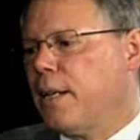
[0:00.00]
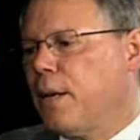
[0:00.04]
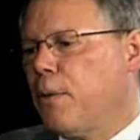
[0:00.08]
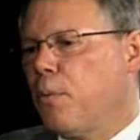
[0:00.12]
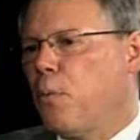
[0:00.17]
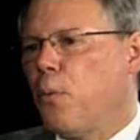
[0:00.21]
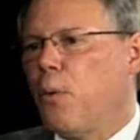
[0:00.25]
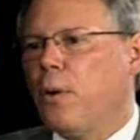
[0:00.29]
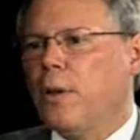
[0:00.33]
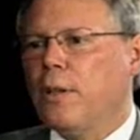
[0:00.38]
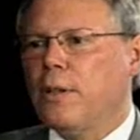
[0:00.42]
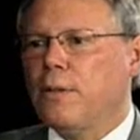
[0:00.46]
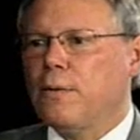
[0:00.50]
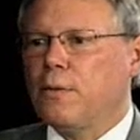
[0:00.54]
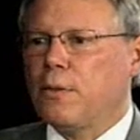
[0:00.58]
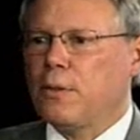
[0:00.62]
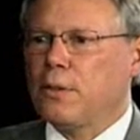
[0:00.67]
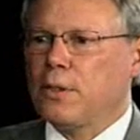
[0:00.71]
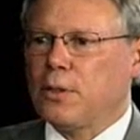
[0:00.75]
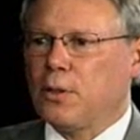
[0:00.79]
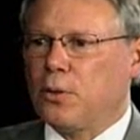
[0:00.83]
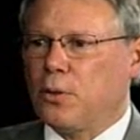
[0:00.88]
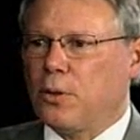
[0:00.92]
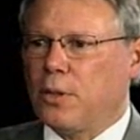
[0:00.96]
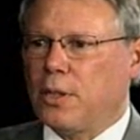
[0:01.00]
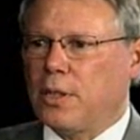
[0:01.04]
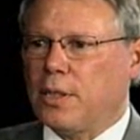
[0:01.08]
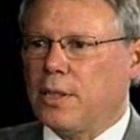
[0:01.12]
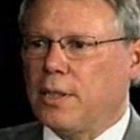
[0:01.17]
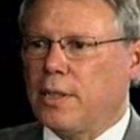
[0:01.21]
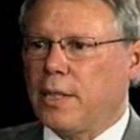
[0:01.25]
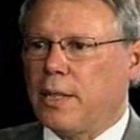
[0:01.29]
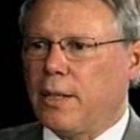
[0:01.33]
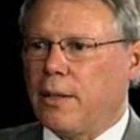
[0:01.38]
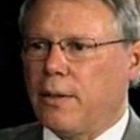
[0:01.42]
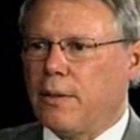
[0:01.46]
wonderful story to
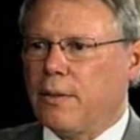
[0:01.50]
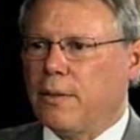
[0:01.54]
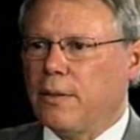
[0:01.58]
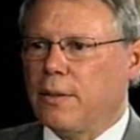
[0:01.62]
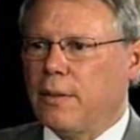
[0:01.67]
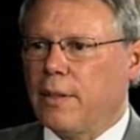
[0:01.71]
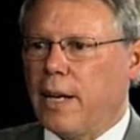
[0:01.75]
tell,